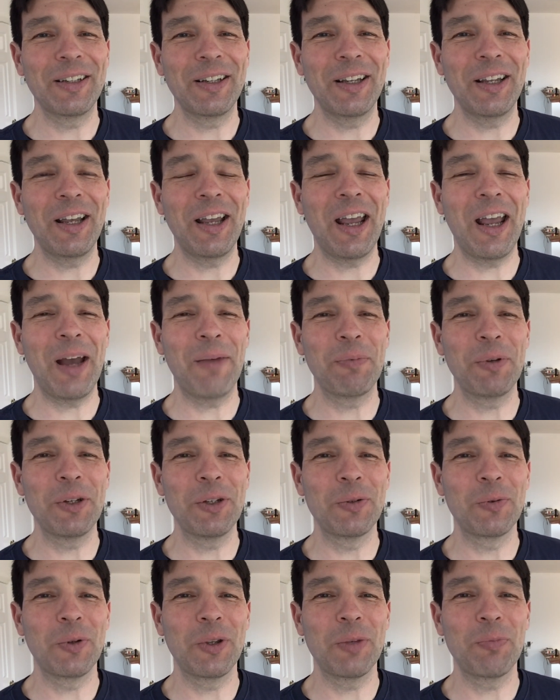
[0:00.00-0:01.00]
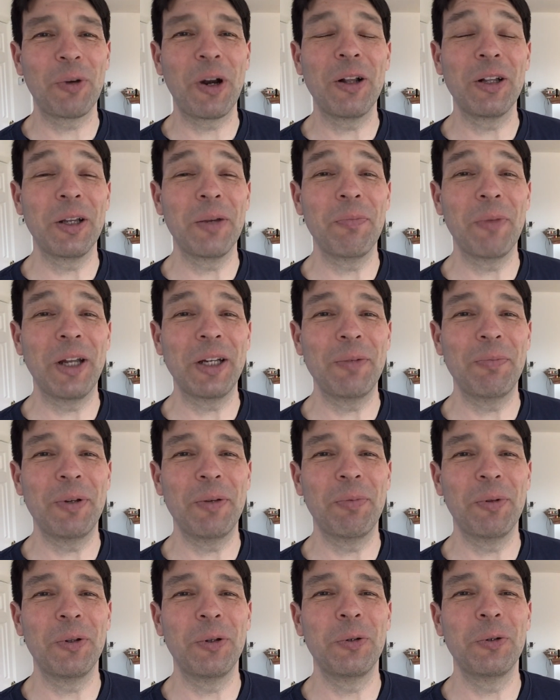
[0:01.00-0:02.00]
it happens with probably many
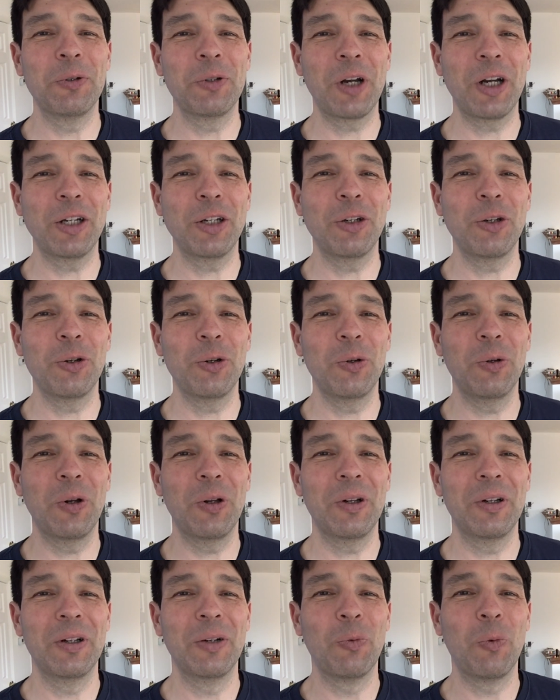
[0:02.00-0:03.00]
people who try to do